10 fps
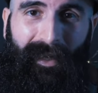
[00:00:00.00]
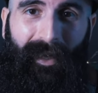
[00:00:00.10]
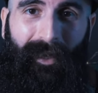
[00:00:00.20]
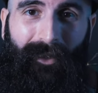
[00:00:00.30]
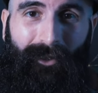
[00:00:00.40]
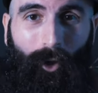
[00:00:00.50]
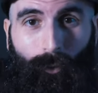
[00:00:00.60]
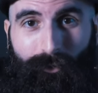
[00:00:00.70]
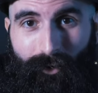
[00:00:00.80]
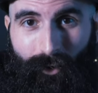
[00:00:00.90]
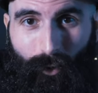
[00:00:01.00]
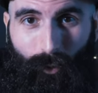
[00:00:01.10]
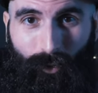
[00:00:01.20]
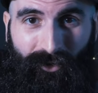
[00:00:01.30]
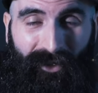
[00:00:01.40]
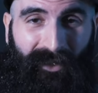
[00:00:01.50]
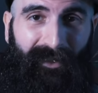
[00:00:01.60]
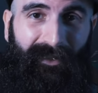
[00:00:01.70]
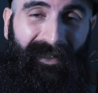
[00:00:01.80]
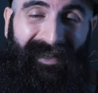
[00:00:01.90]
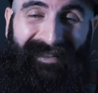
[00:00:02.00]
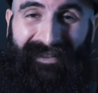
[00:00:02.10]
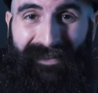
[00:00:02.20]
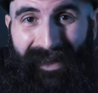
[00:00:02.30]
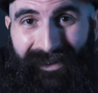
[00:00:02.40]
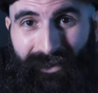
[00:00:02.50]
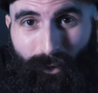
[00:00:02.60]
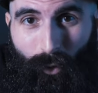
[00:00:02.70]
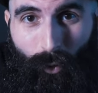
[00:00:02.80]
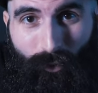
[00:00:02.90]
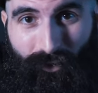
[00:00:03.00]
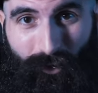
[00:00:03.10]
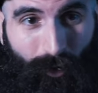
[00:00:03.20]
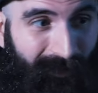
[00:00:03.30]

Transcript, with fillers: and altered chords, uh, extended chords, you know,